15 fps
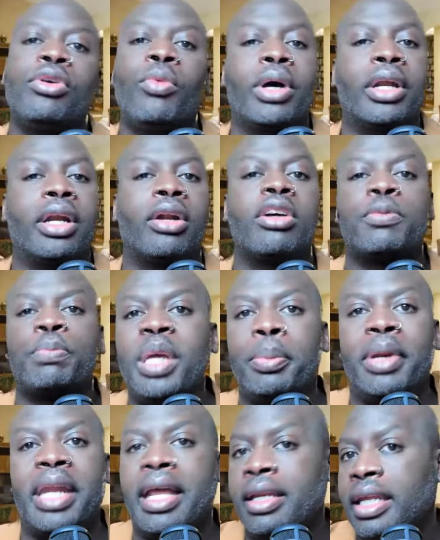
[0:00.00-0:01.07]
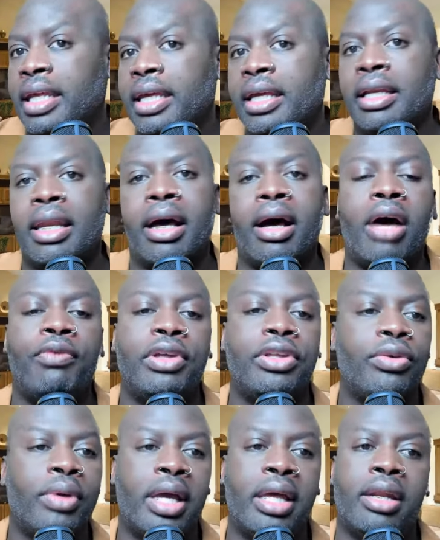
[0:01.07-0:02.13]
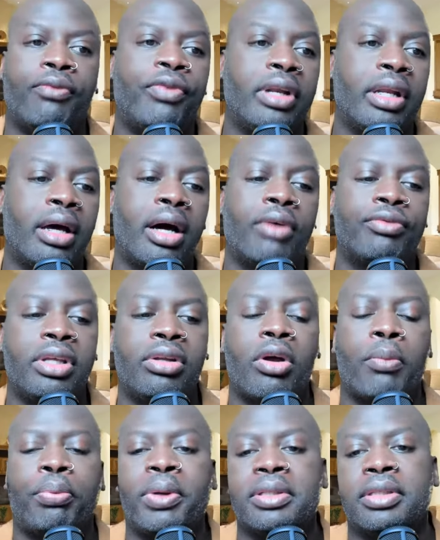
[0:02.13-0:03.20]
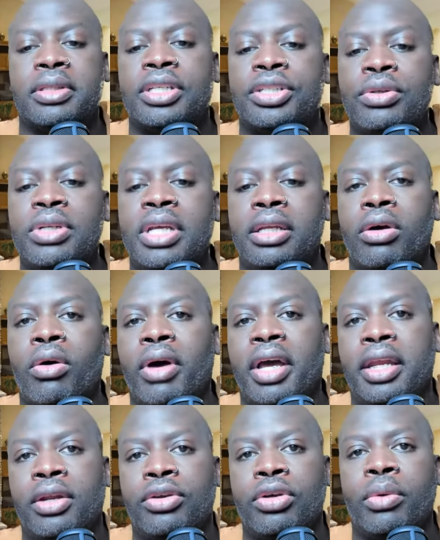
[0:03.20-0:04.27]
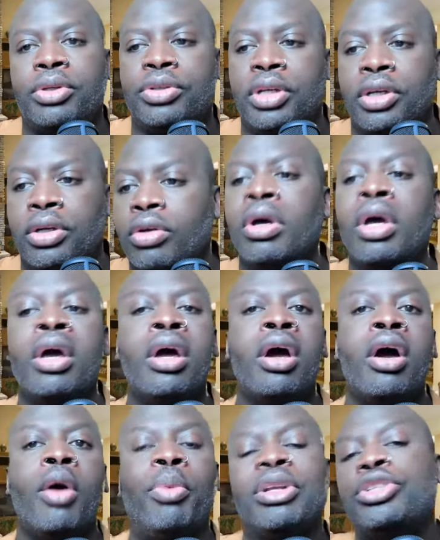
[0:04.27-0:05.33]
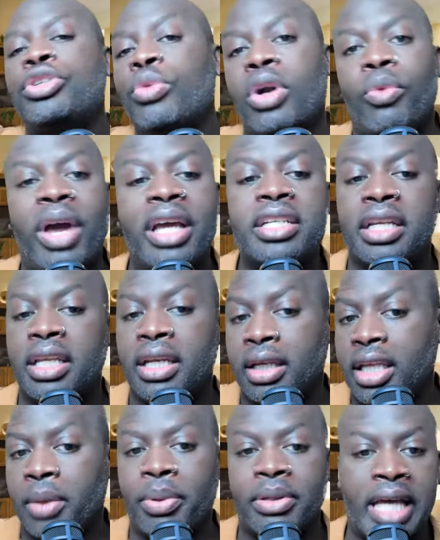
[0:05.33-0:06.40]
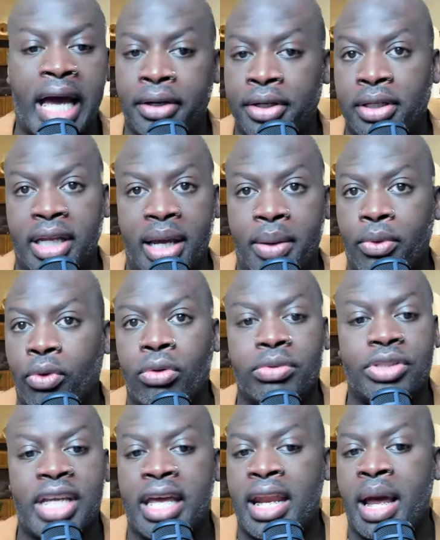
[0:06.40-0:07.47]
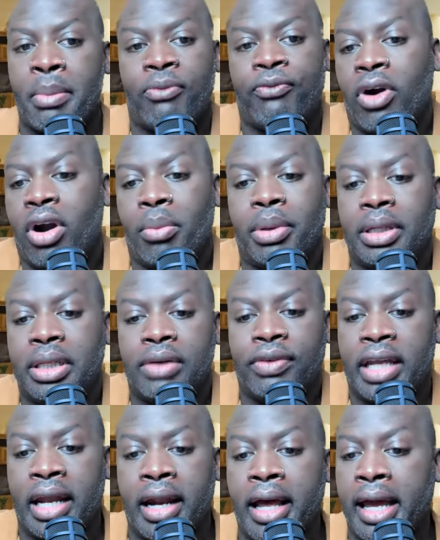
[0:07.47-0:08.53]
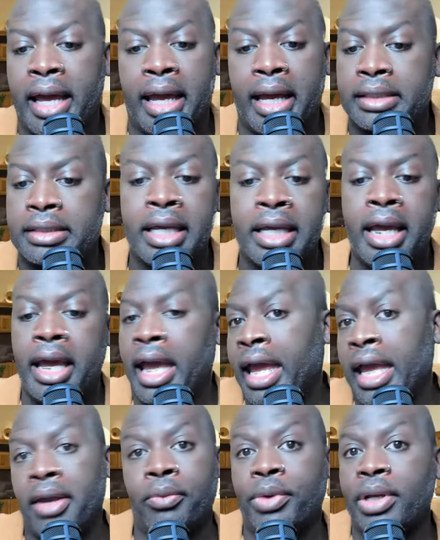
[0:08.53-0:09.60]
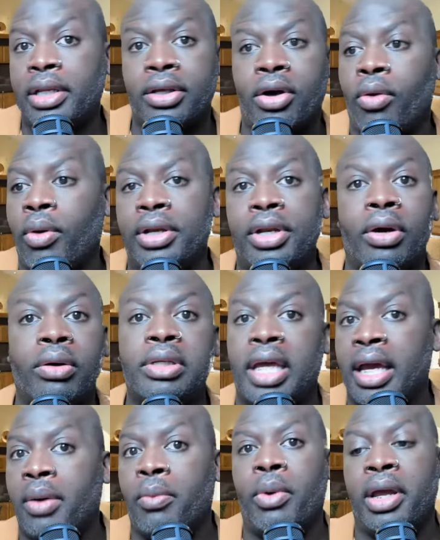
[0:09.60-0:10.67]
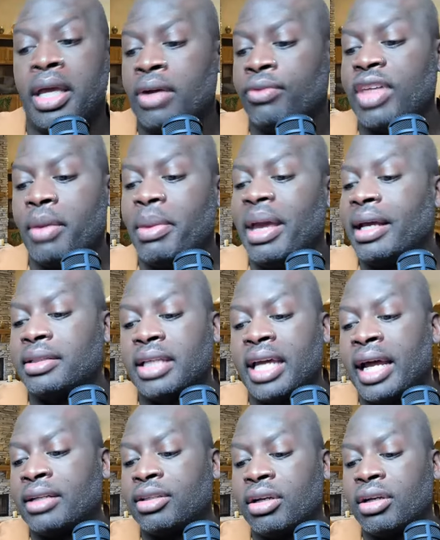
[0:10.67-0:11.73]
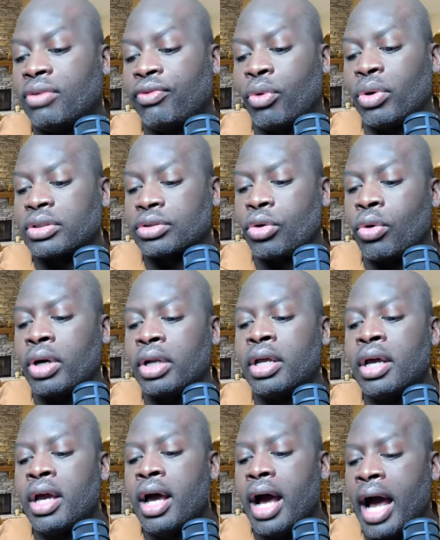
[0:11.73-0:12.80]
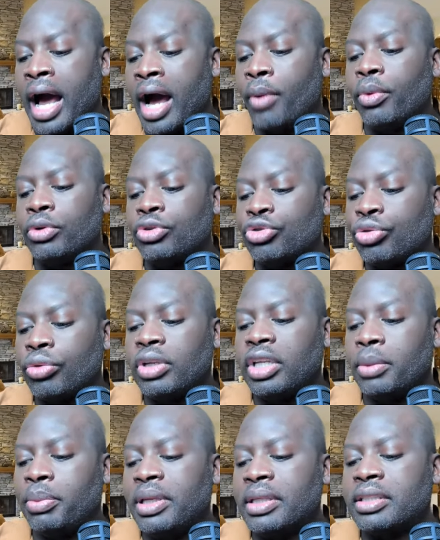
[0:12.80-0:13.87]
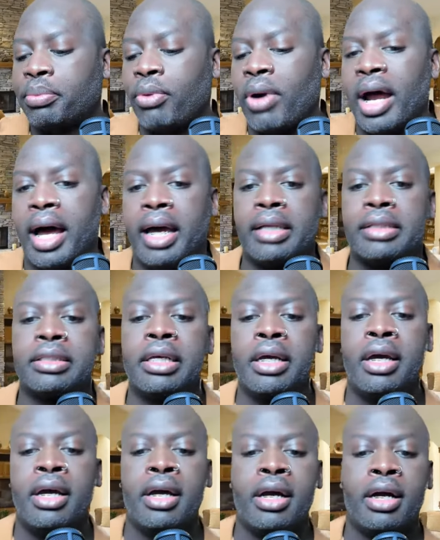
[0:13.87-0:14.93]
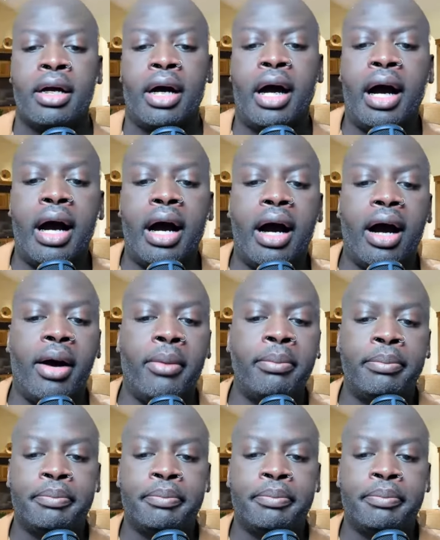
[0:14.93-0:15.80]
one of those people that need love and you in it for love, then, you know, Princess, you need to go ahead and do what you need to do. But you and Ray J need to keep us out the damn group chat. And I'm a firm believer that her ass ain't really going no damn way. If they make it down to the divorce court, I will truly be surprised. Um,